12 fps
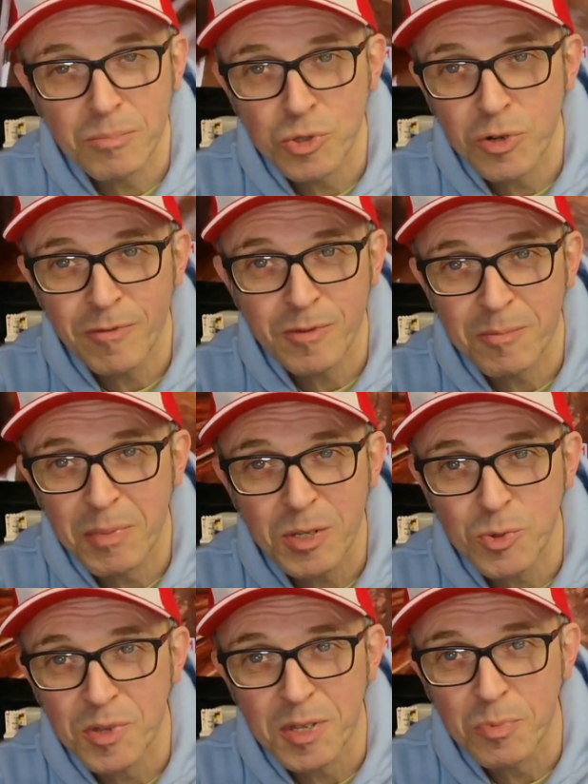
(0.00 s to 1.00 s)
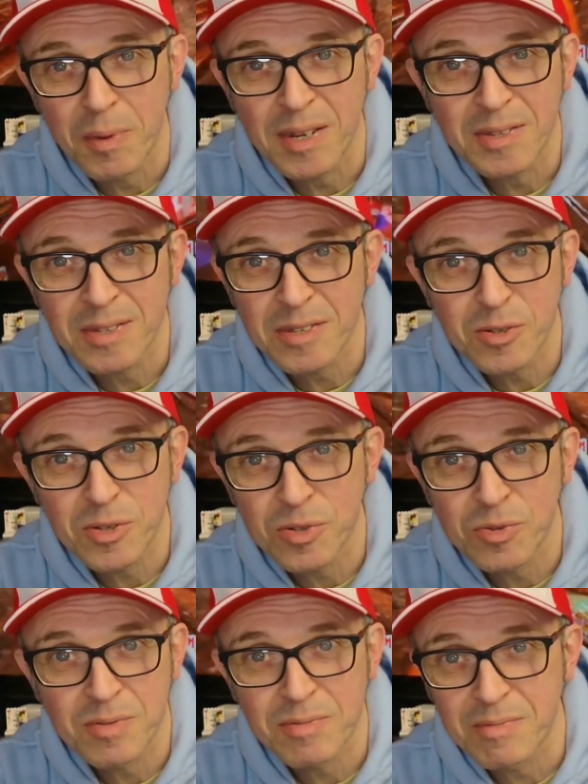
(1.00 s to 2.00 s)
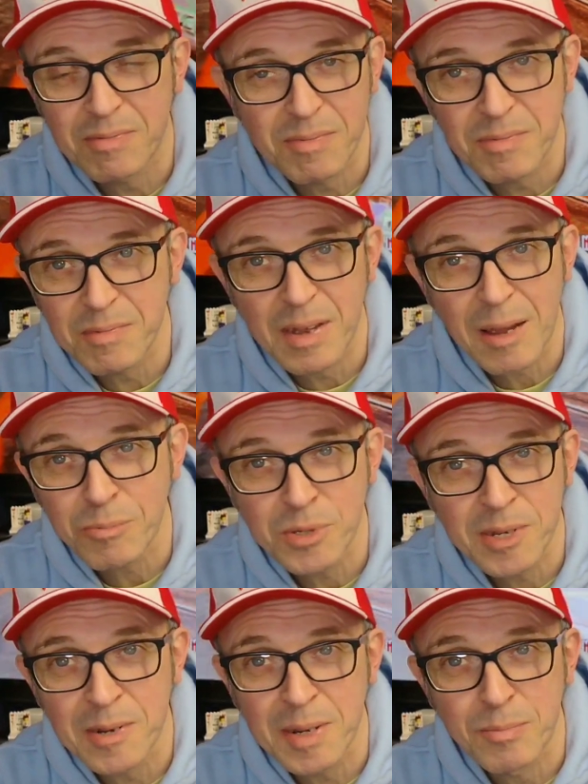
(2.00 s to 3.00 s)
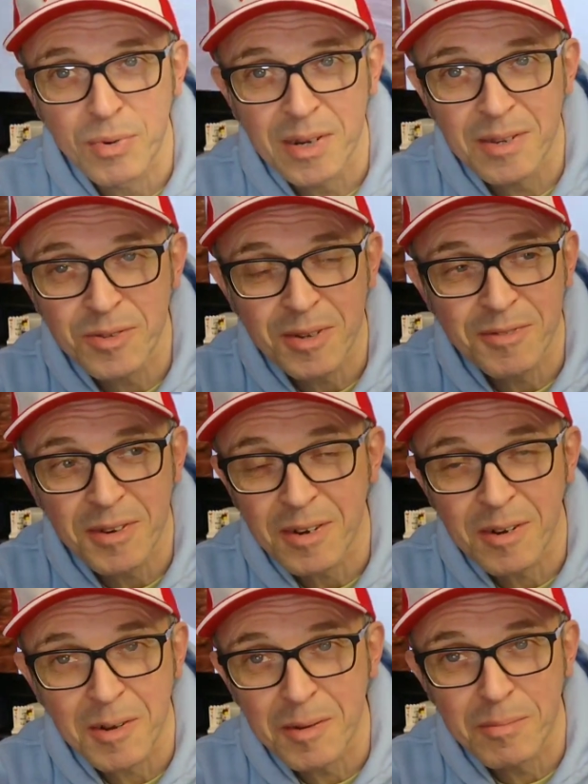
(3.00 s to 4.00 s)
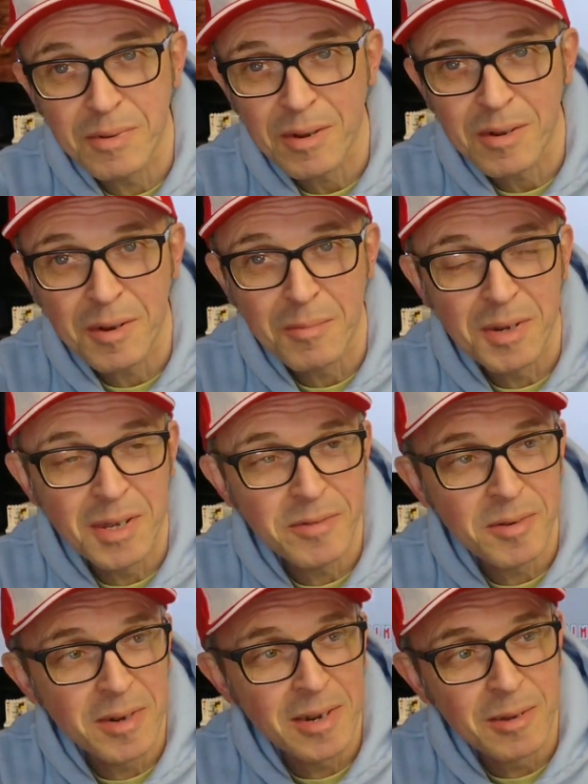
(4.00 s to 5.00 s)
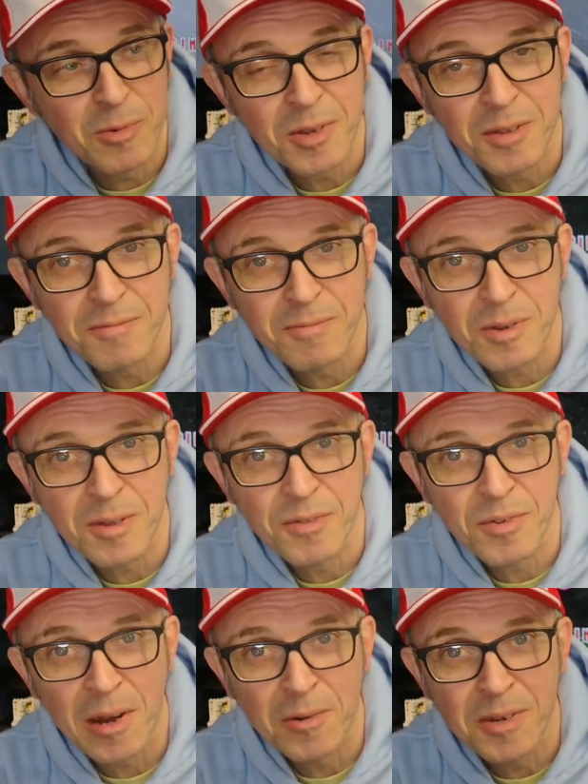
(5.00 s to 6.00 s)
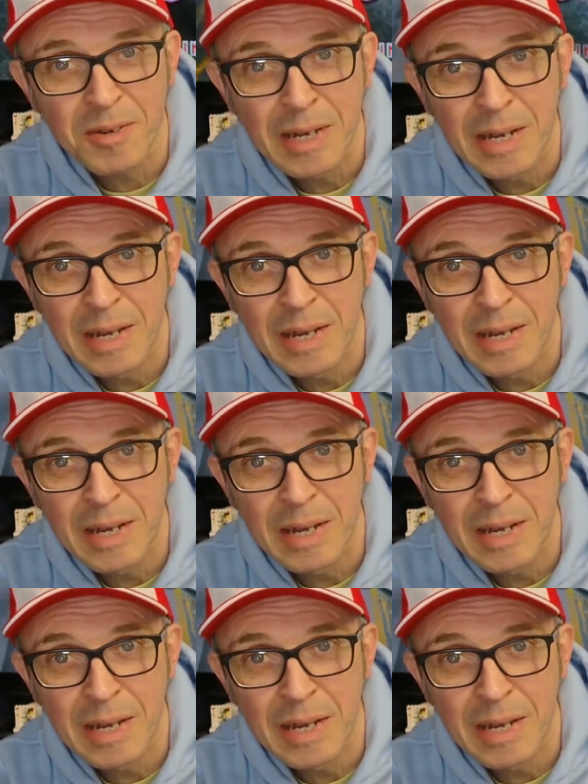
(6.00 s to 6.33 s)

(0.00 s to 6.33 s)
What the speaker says: chuffed to bits with this, mate. This is absolutely brilliant of you. I can't believe it really, what you've thrown in.